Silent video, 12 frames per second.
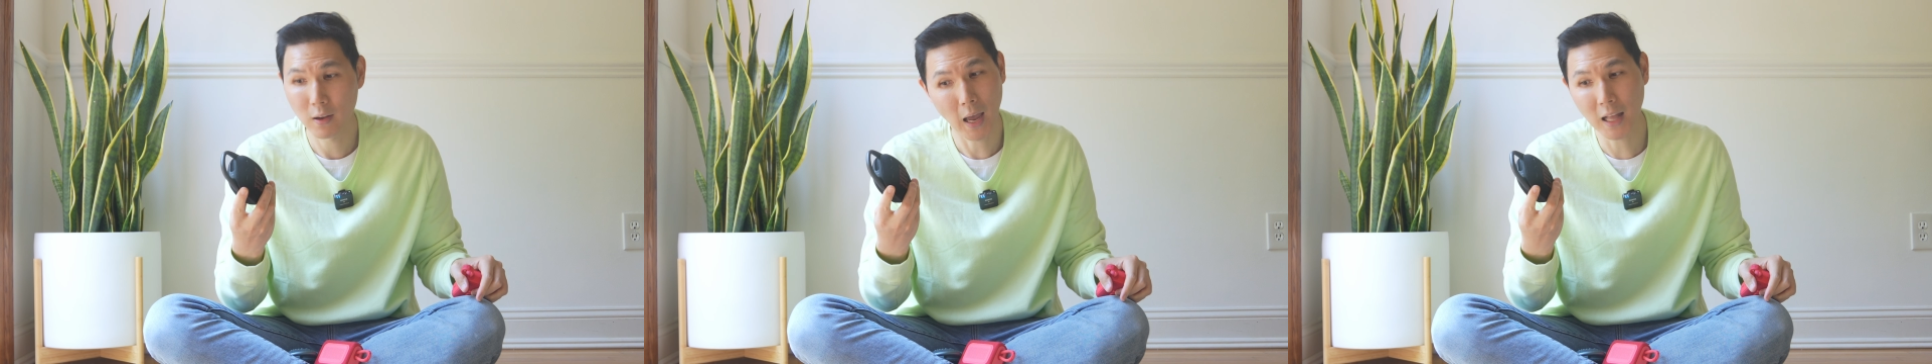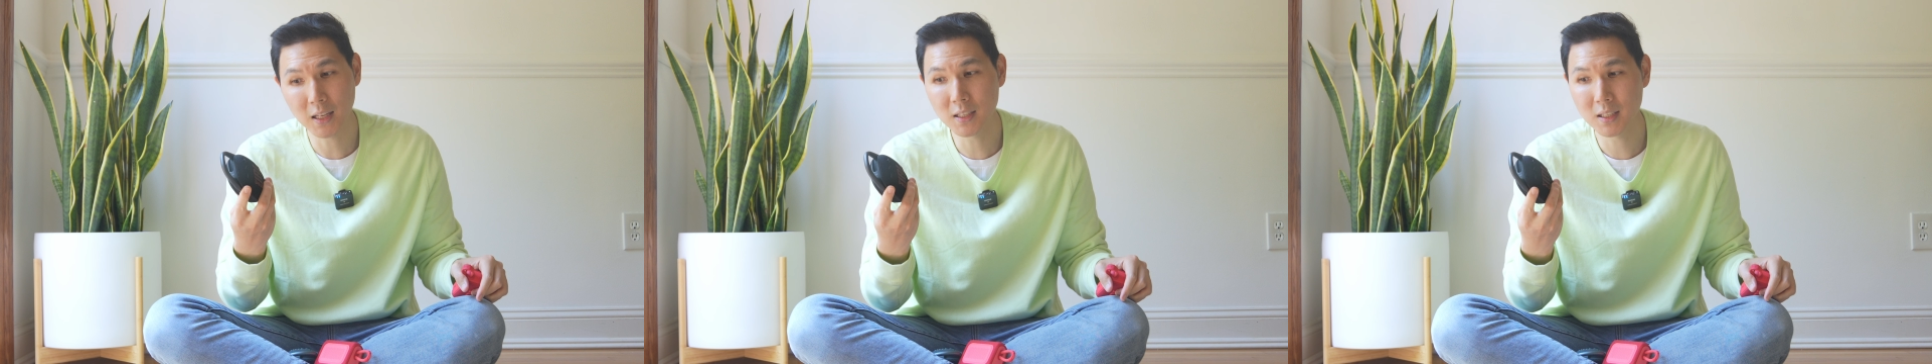
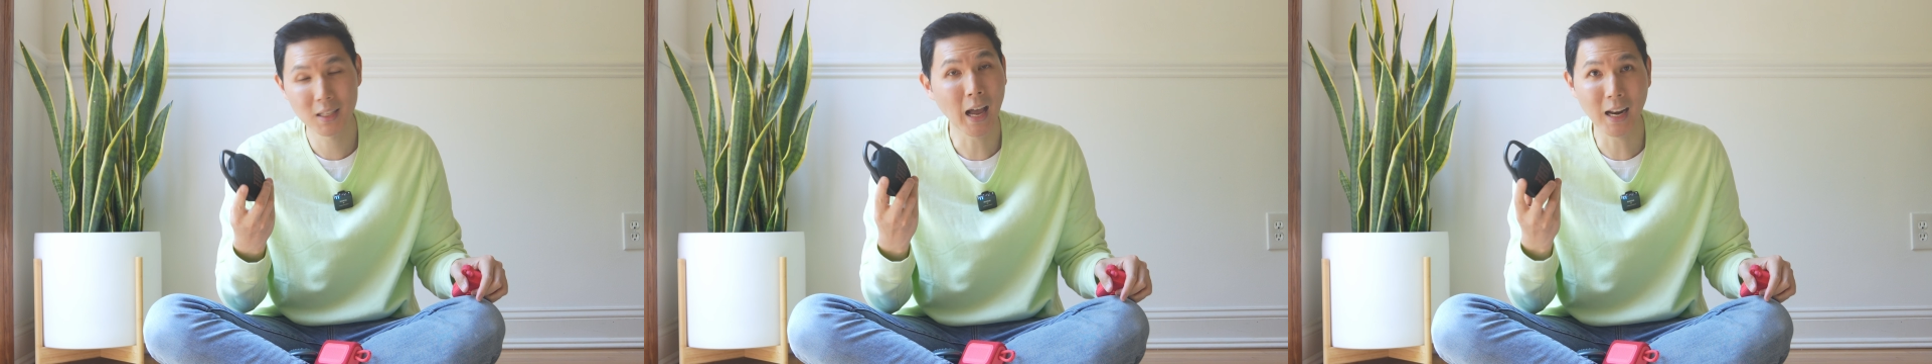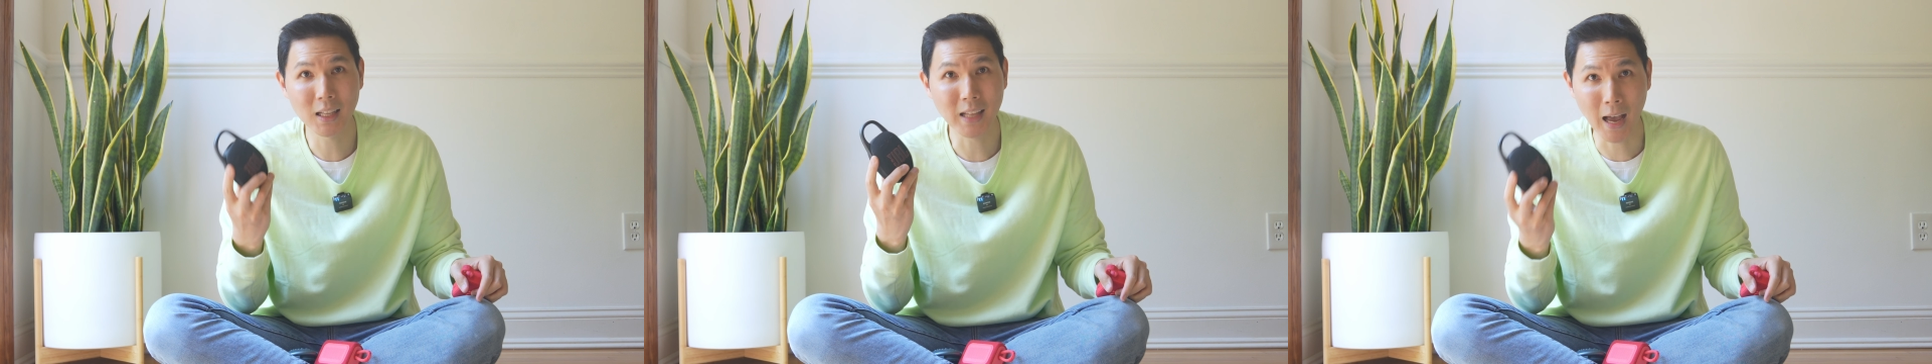at least
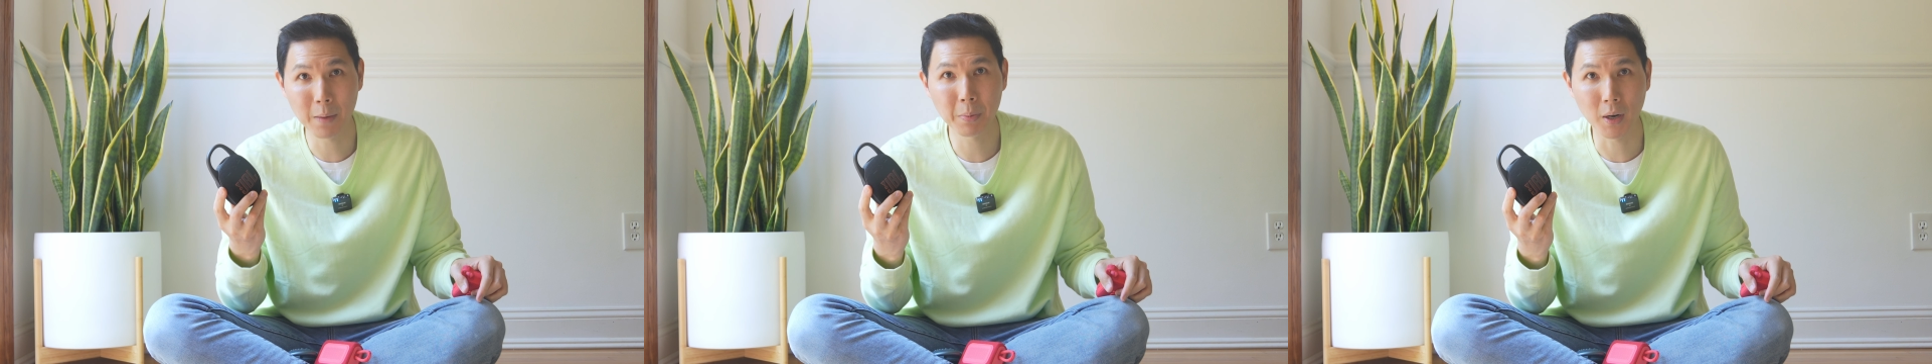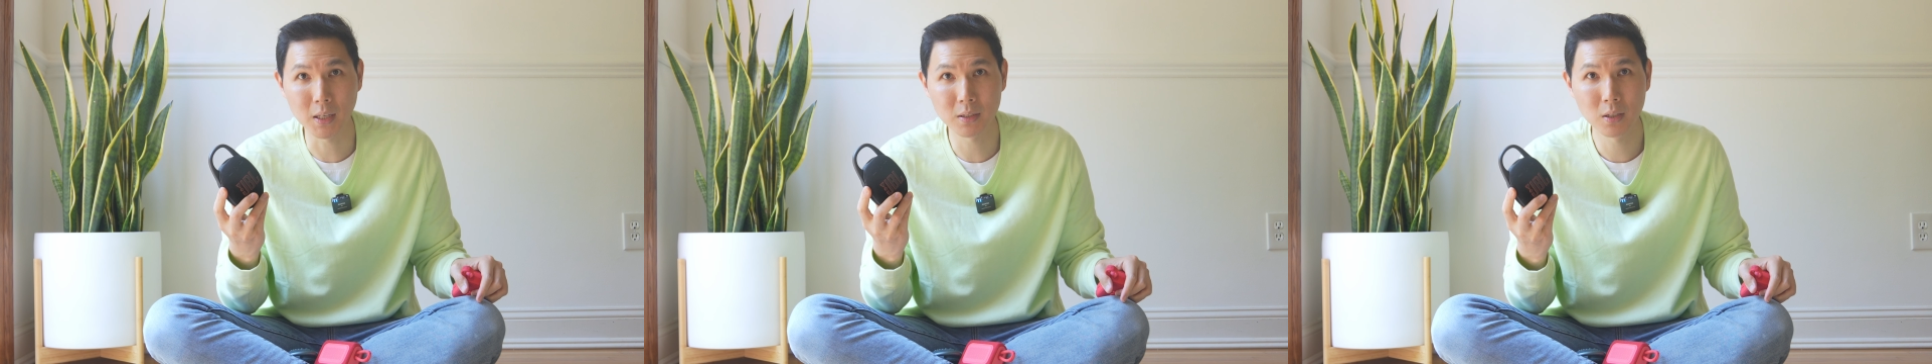not at that
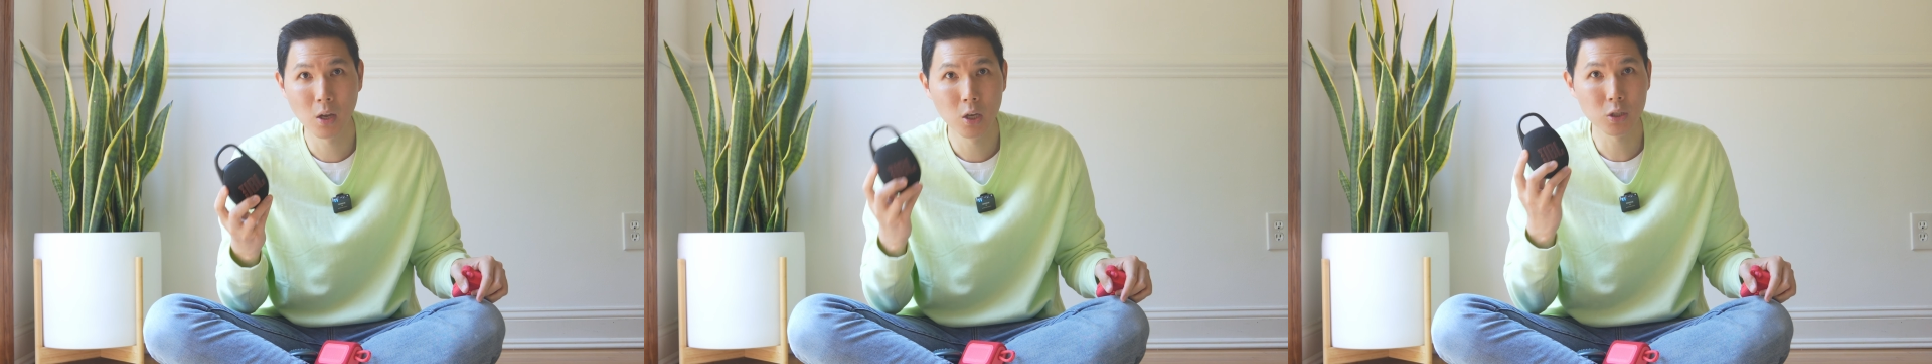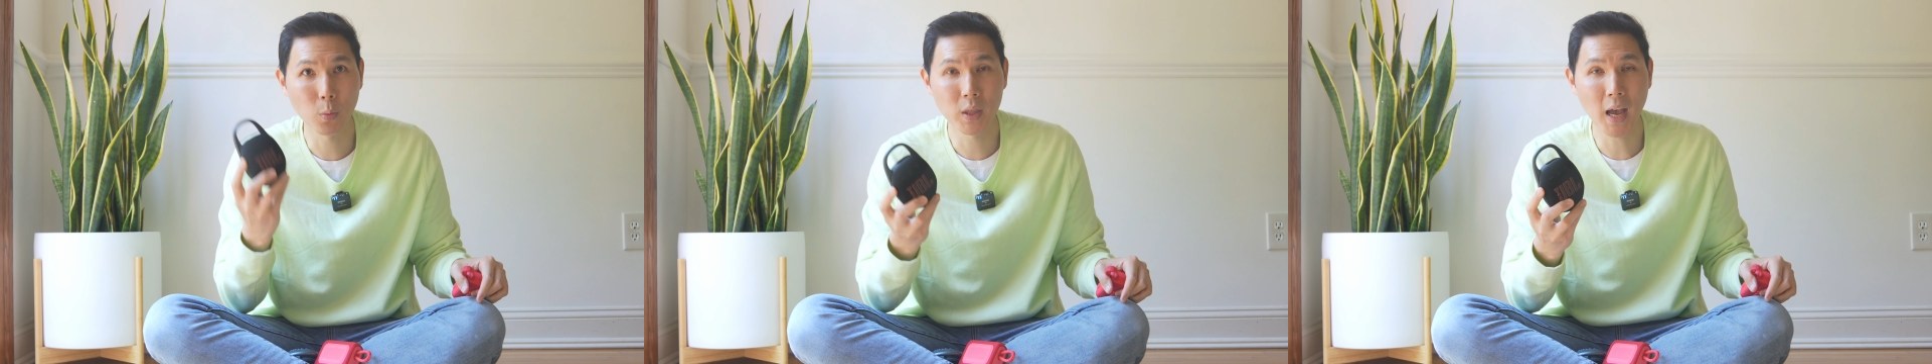price.
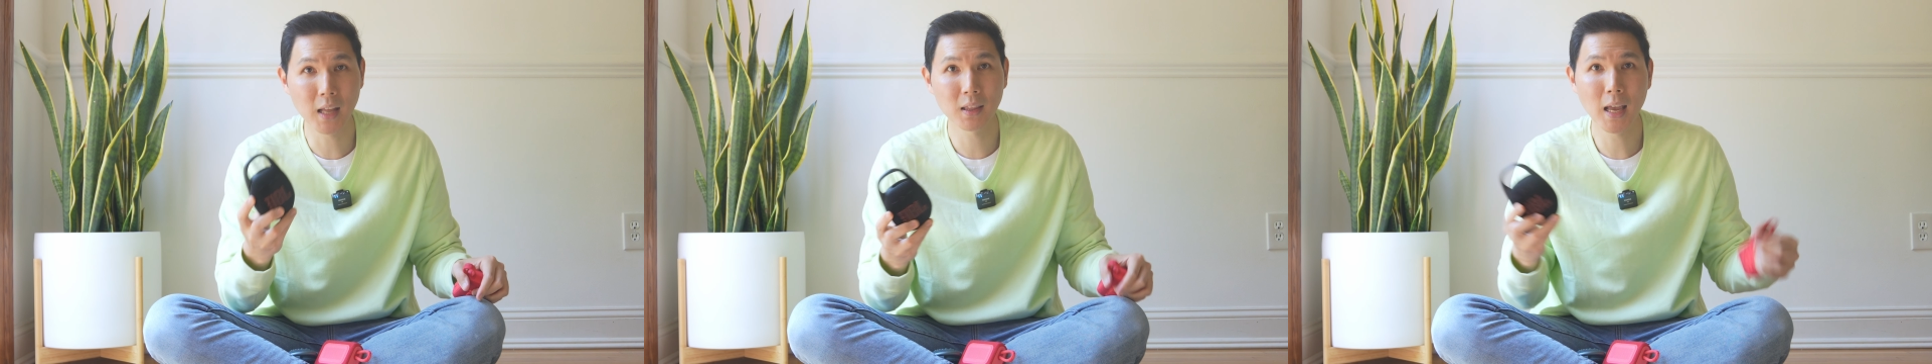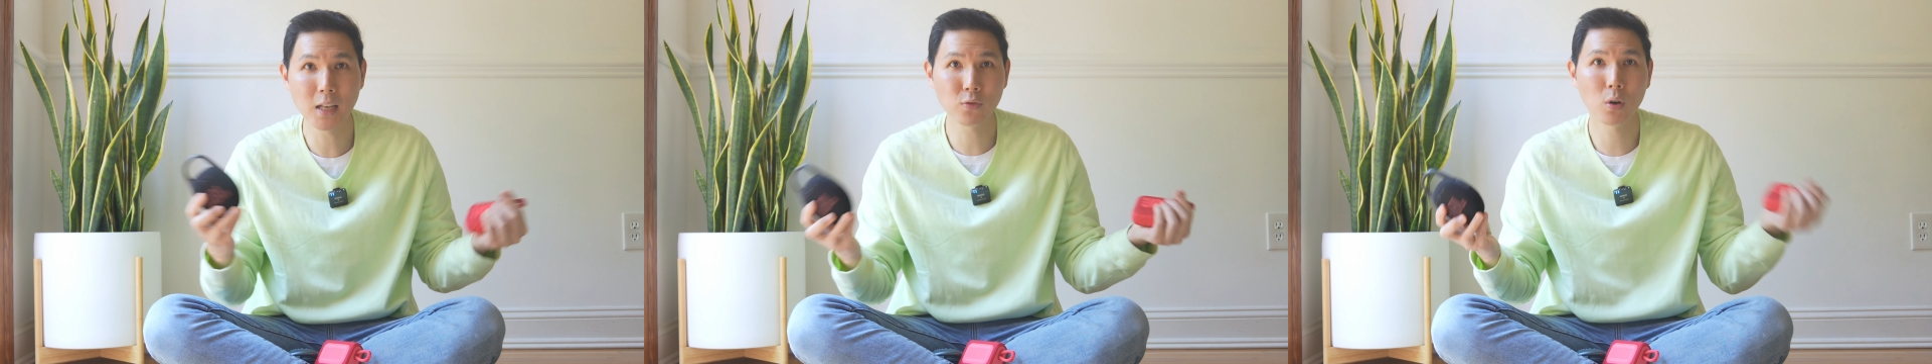So with that,
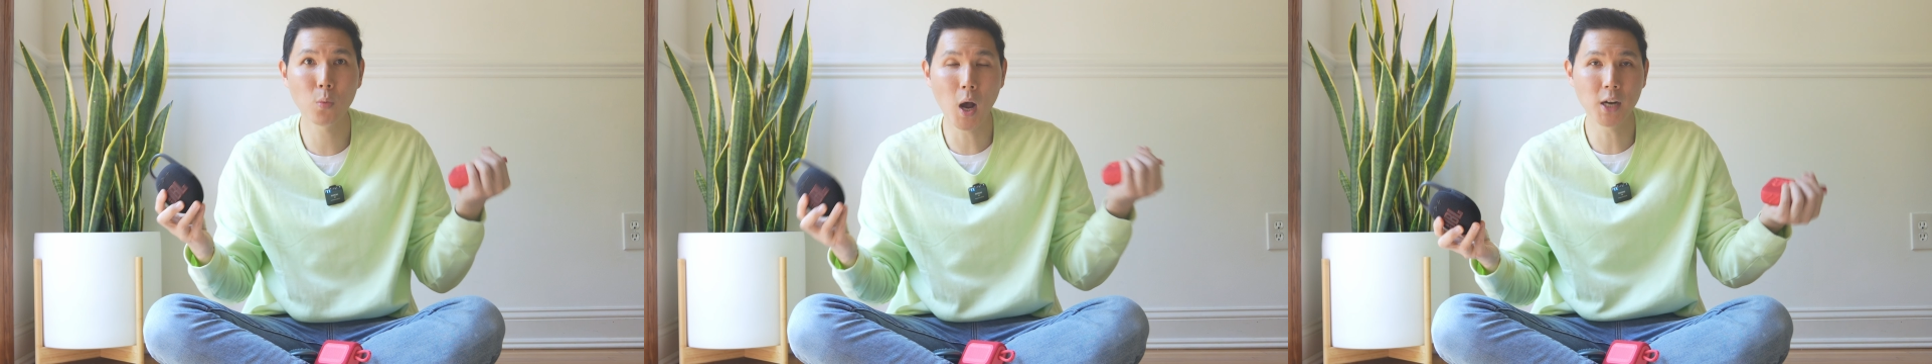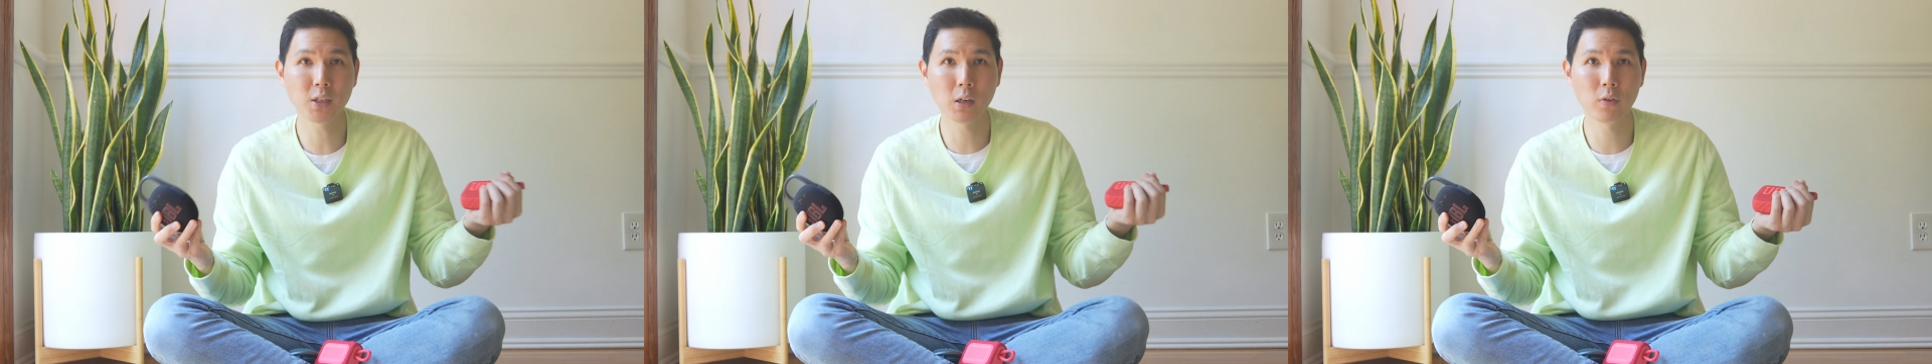thanks for
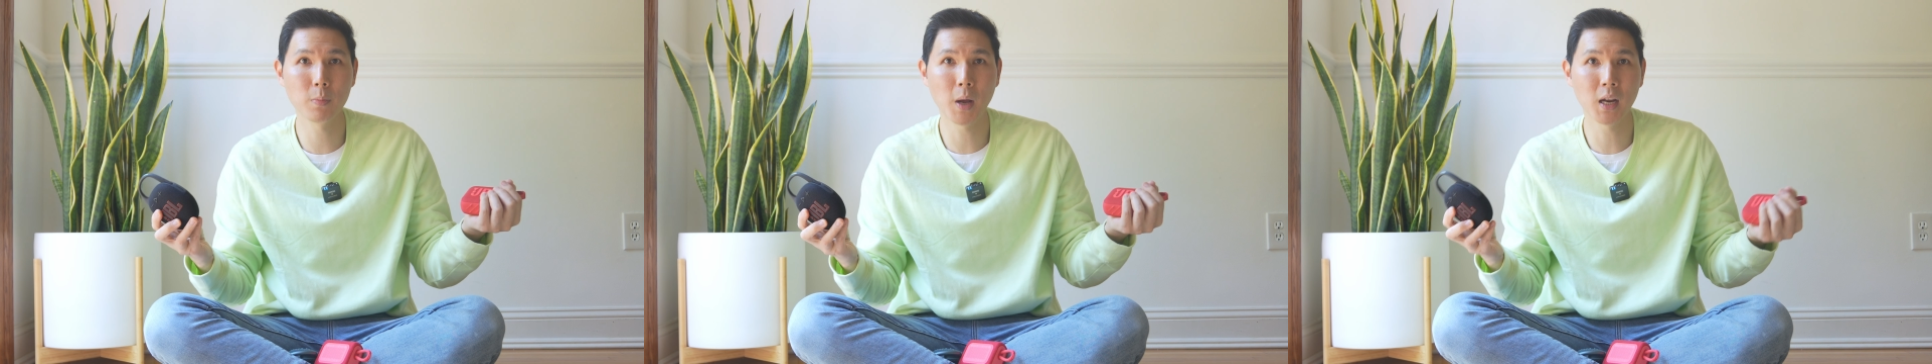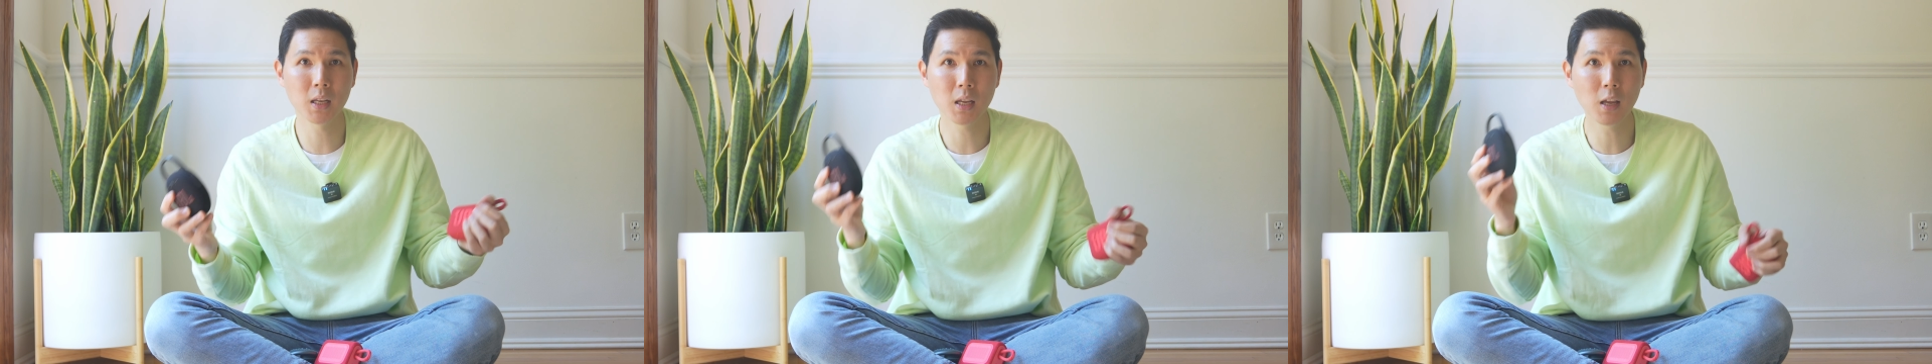watching everybody.